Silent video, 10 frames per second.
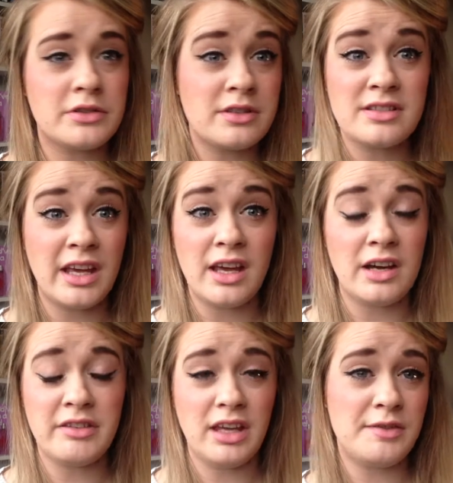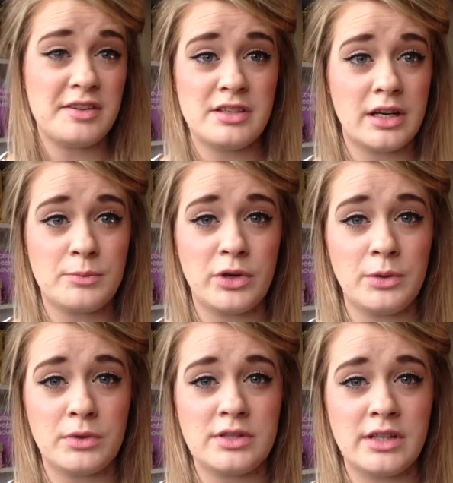going to say, I think if you're studying what
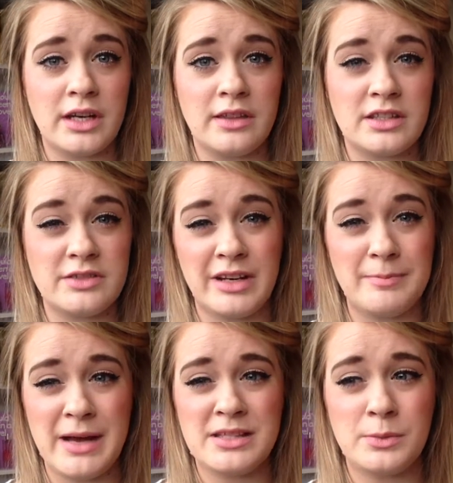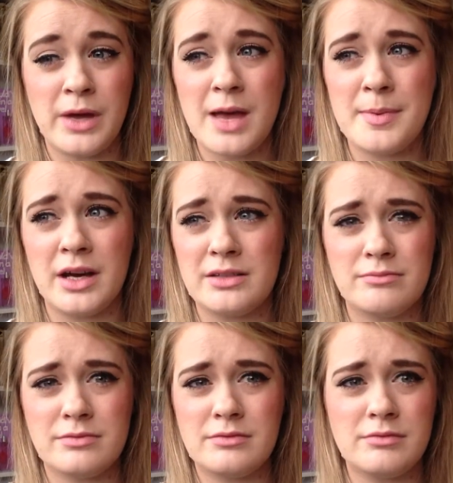you want to study, then it doesn't really matter where, but I
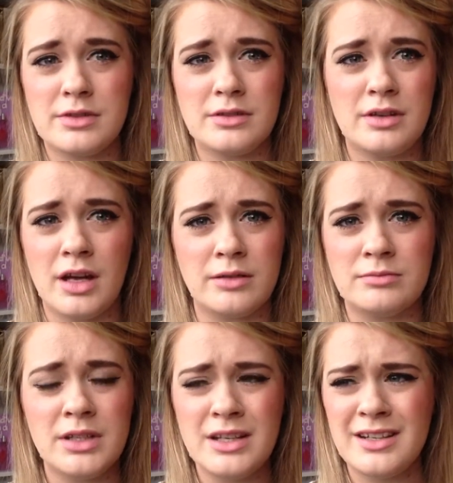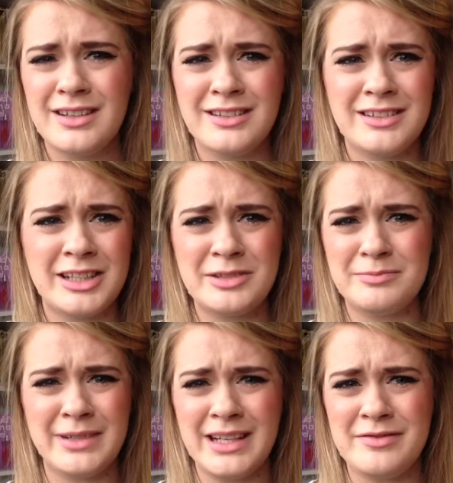don't
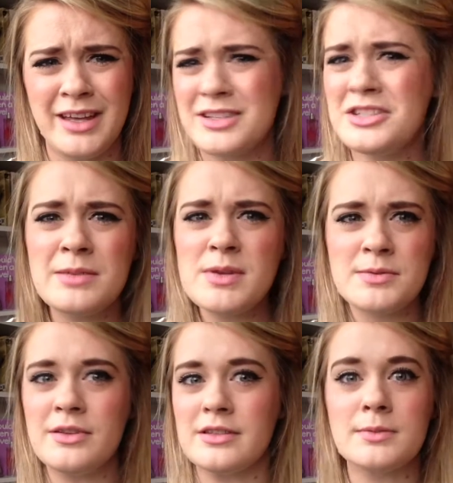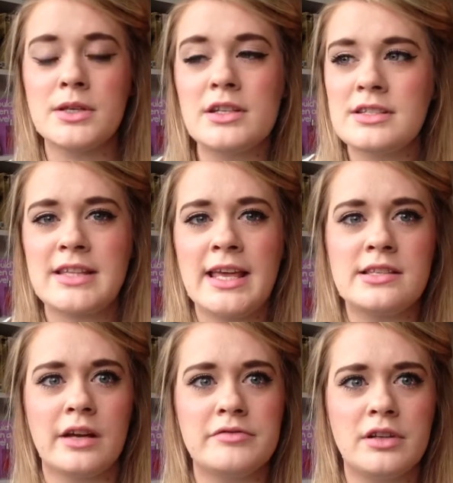believe that. You sometimes do it. Sometimes you just say
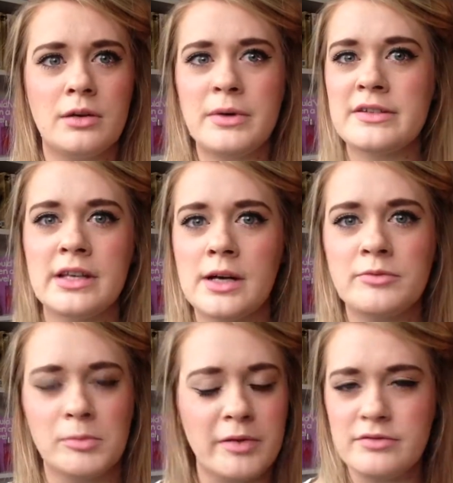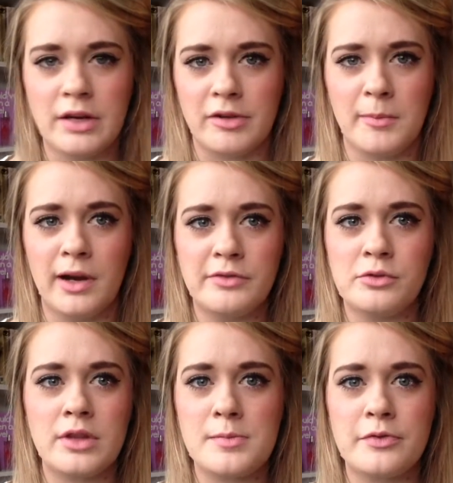stuff and you're like, where has that come from? I've never in my life
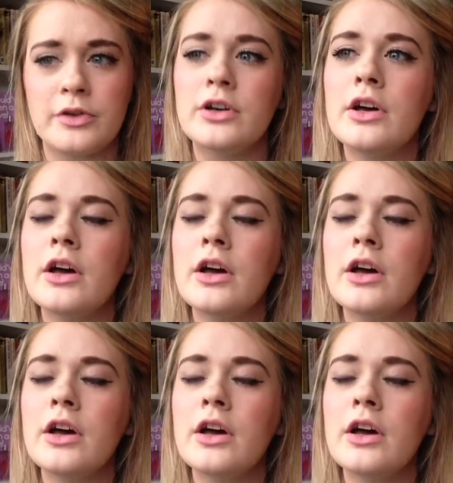thought that before.